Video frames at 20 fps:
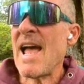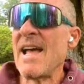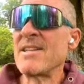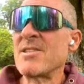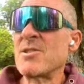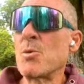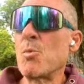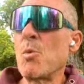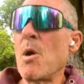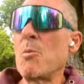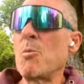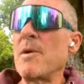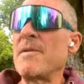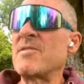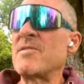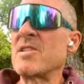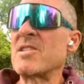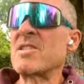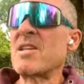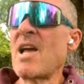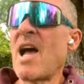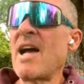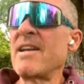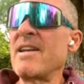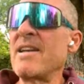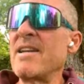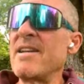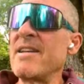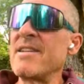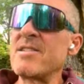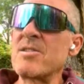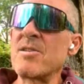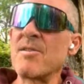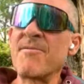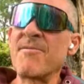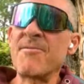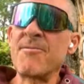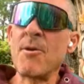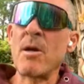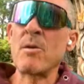And so what we've decided is to
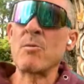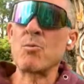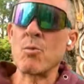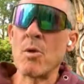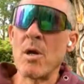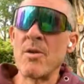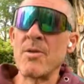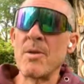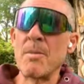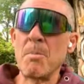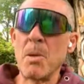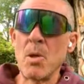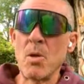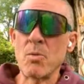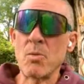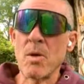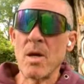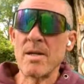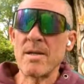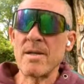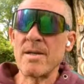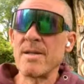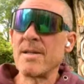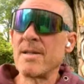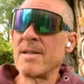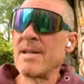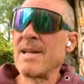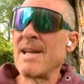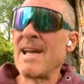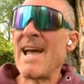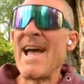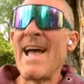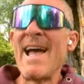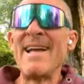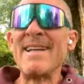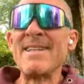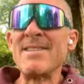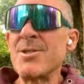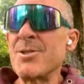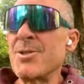front run the bull run
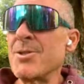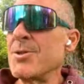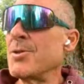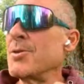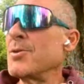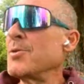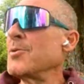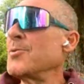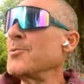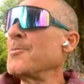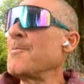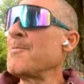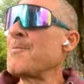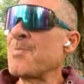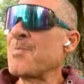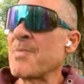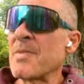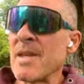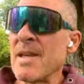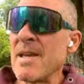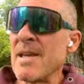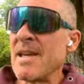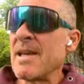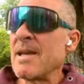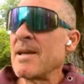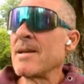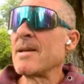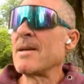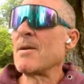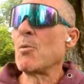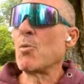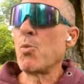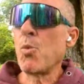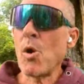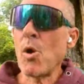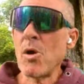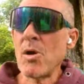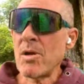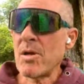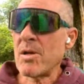and to work